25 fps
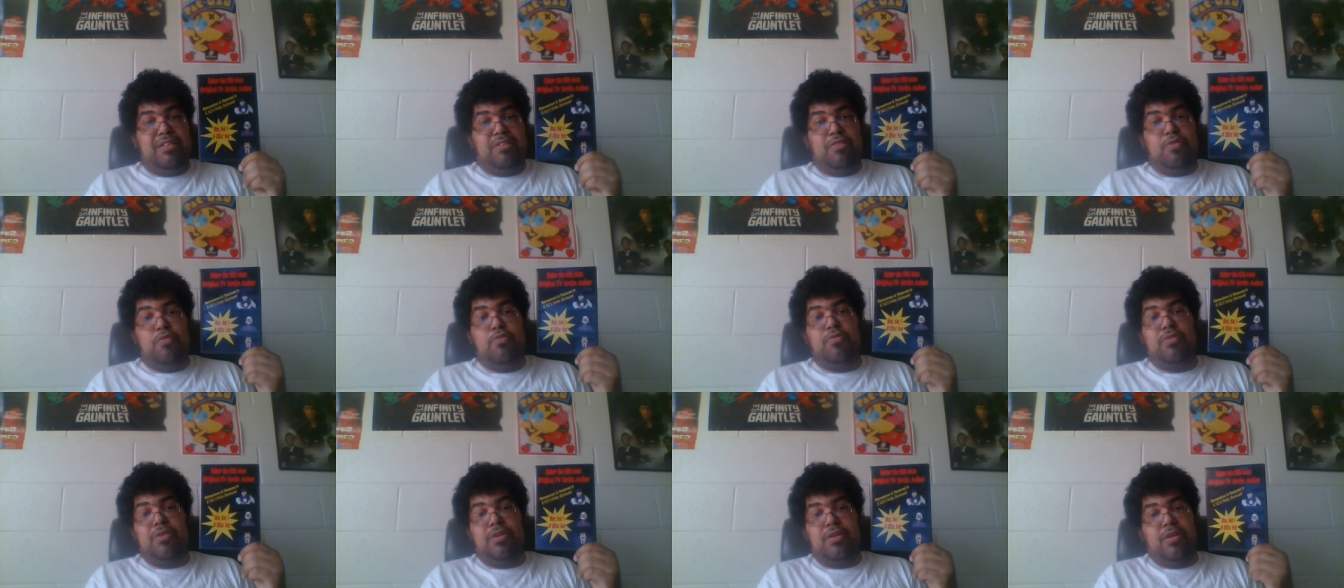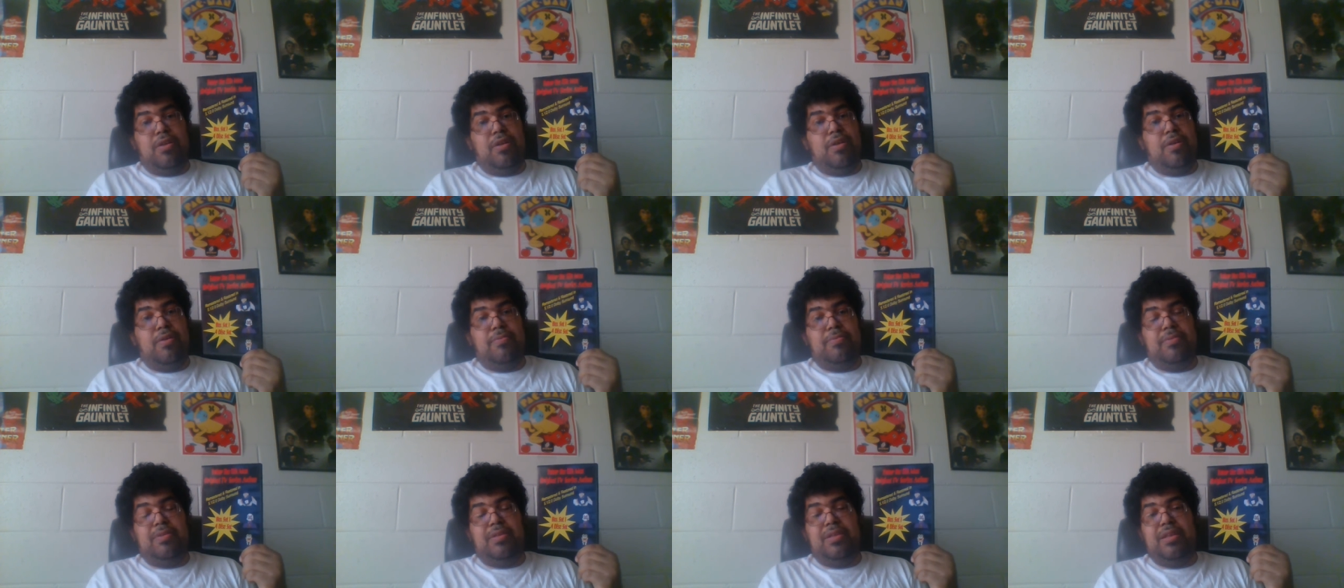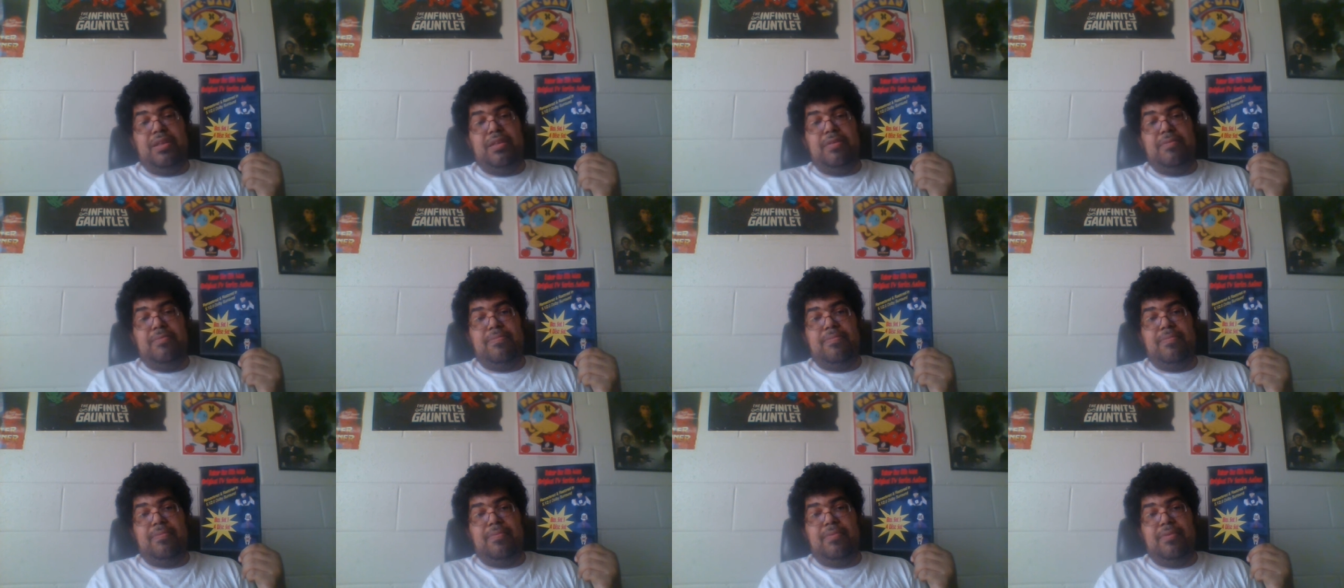to uh,
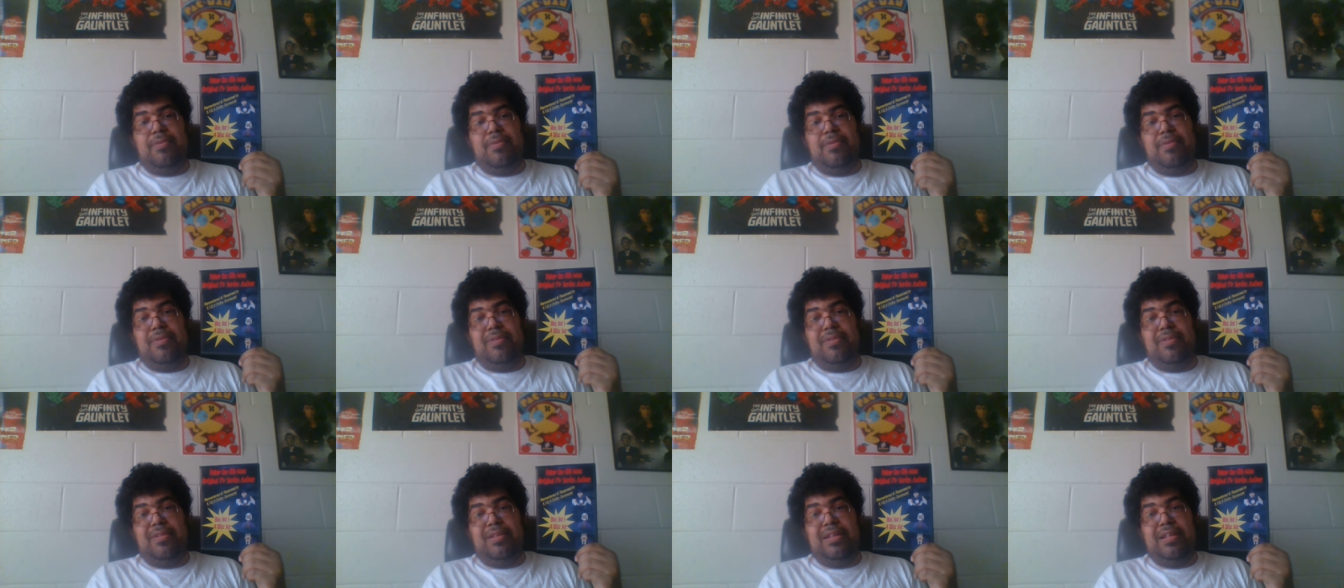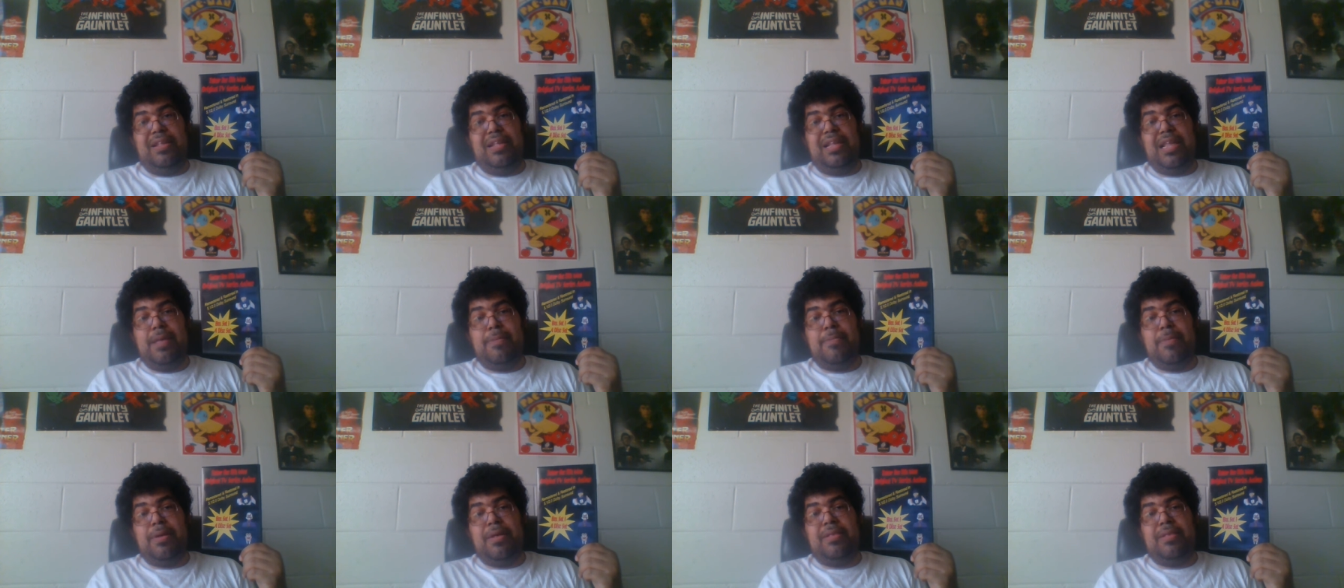see, this came